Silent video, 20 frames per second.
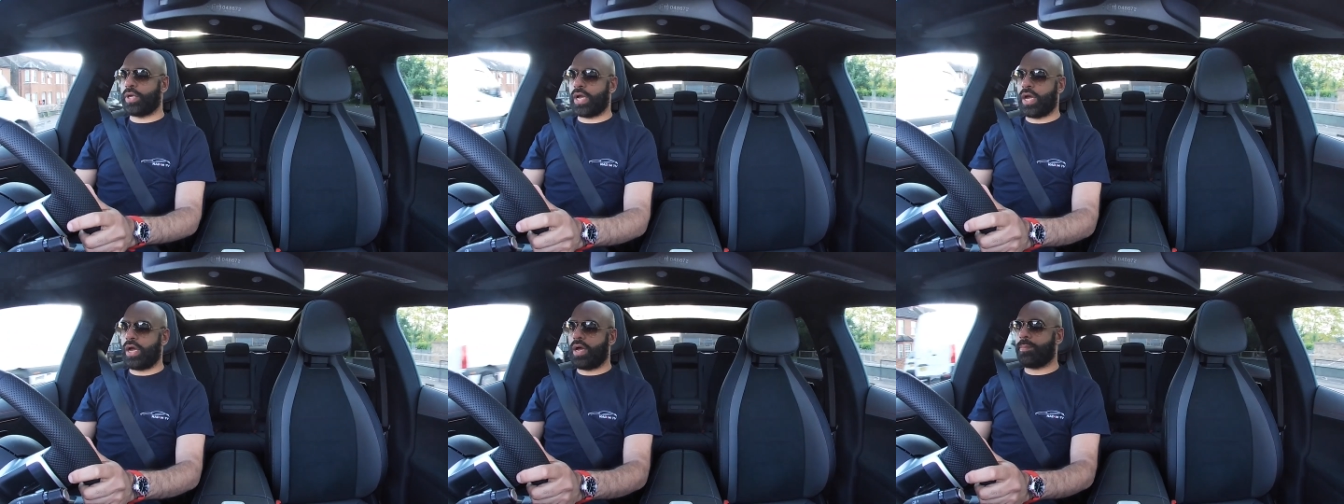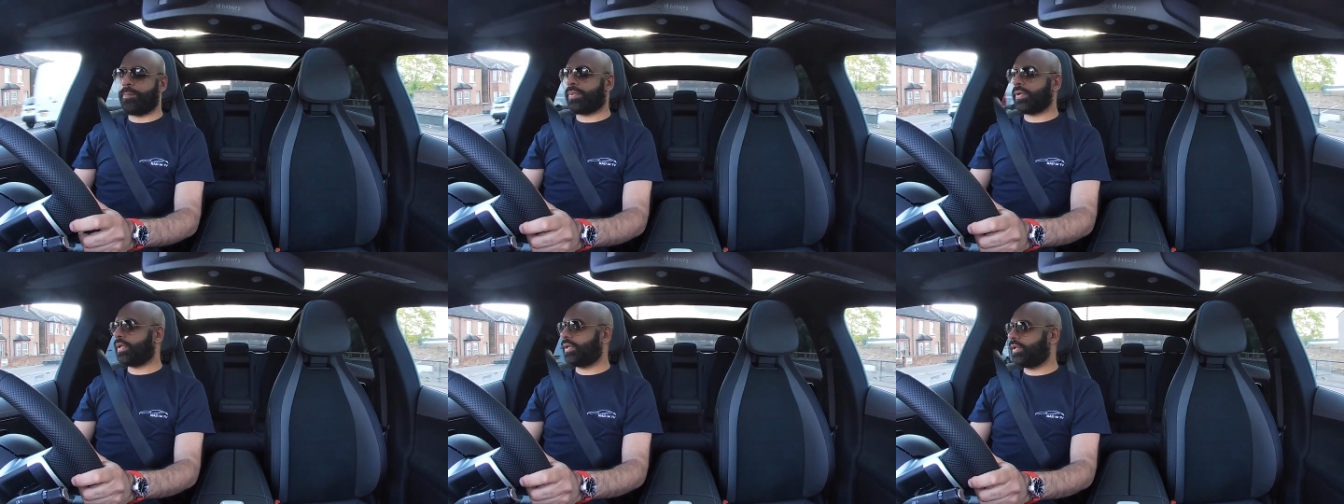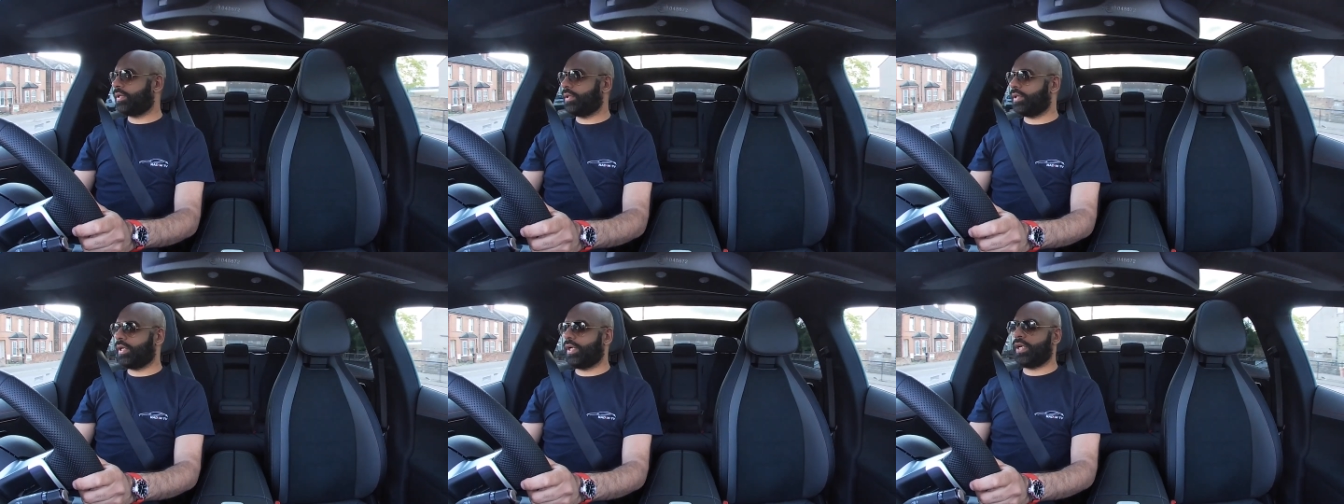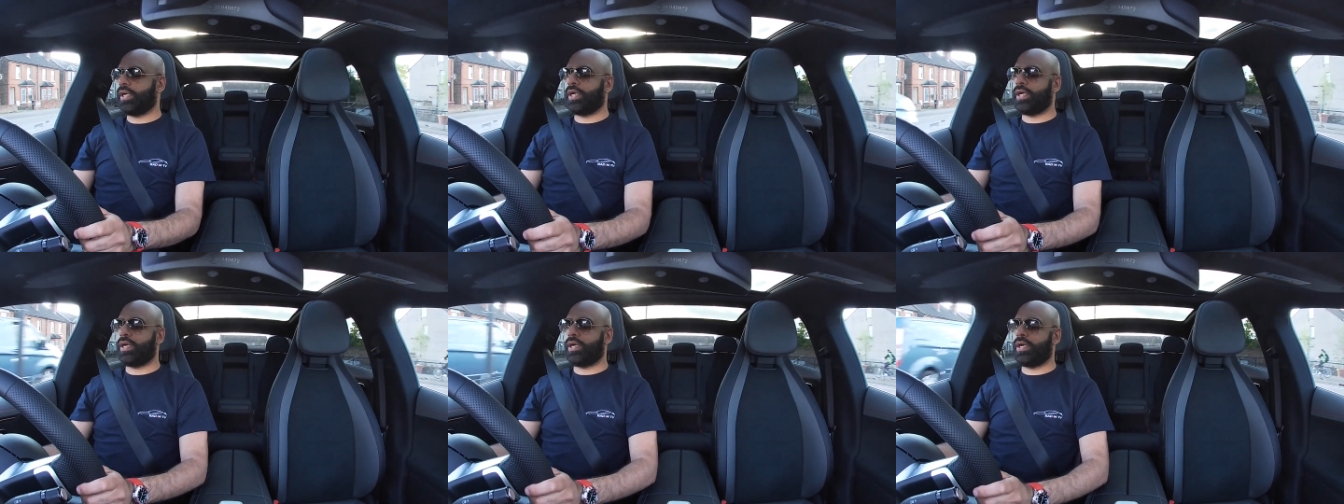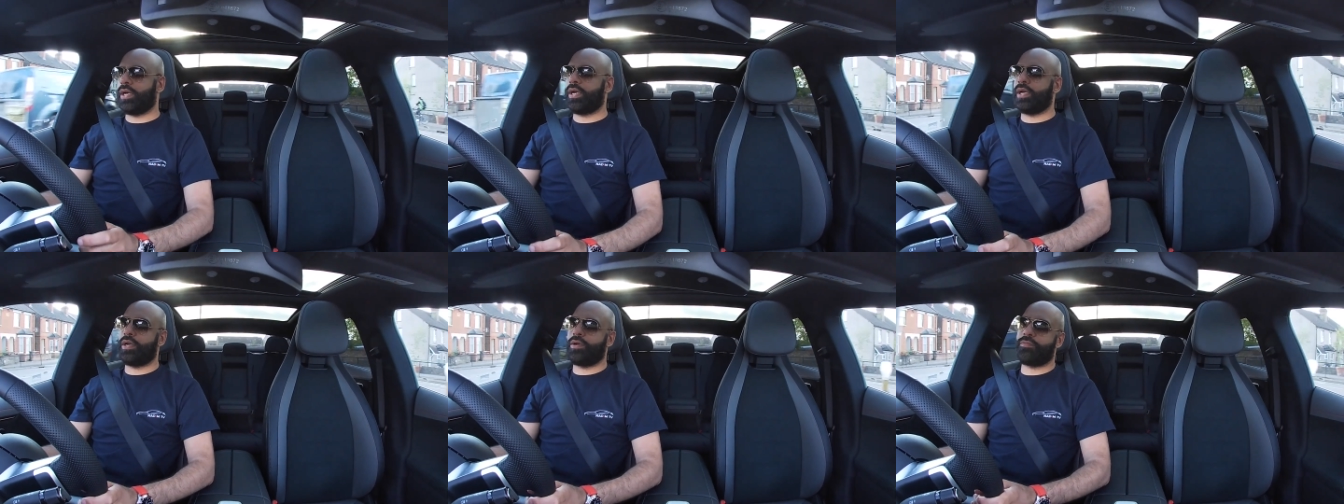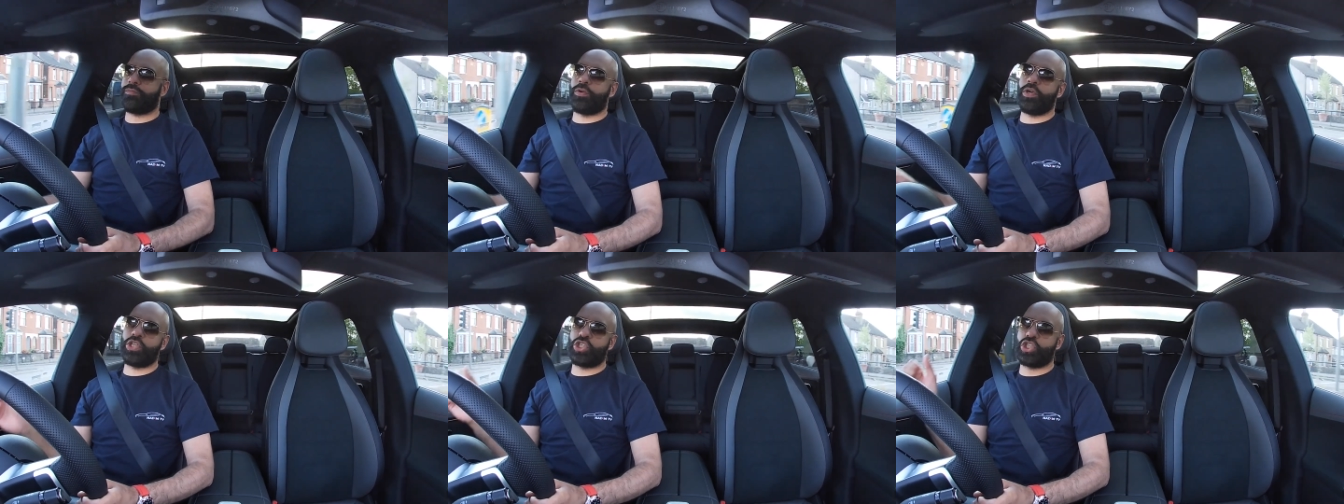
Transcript: it up, fully